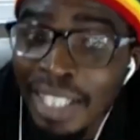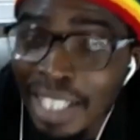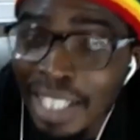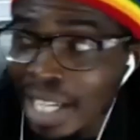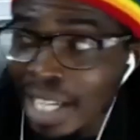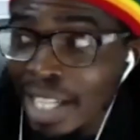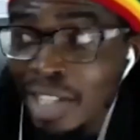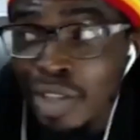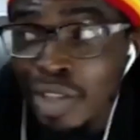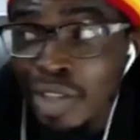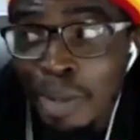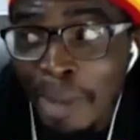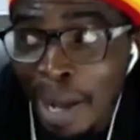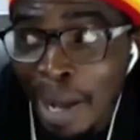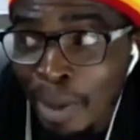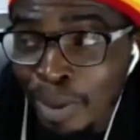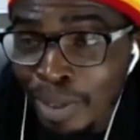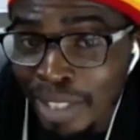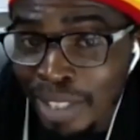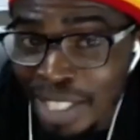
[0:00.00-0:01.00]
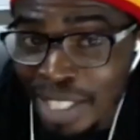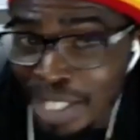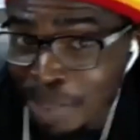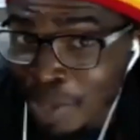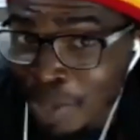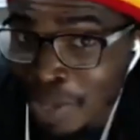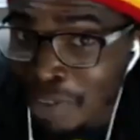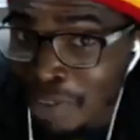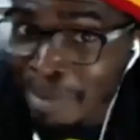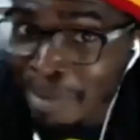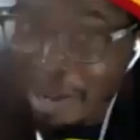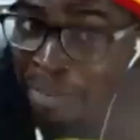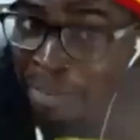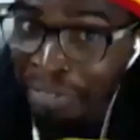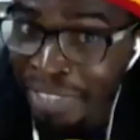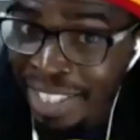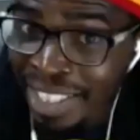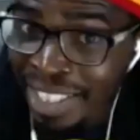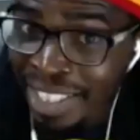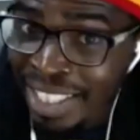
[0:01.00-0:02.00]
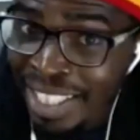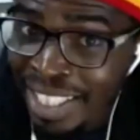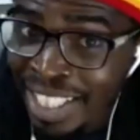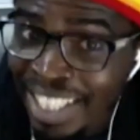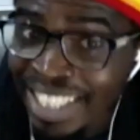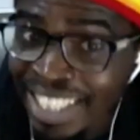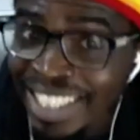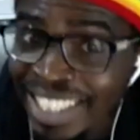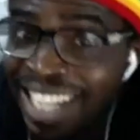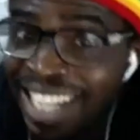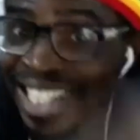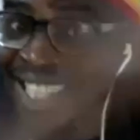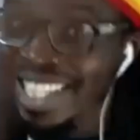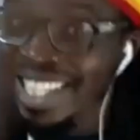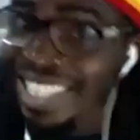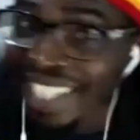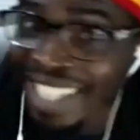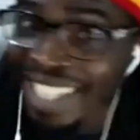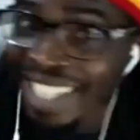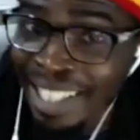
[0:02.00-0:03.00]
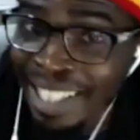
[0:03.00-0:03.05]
It's not my own. It's one of my friends that said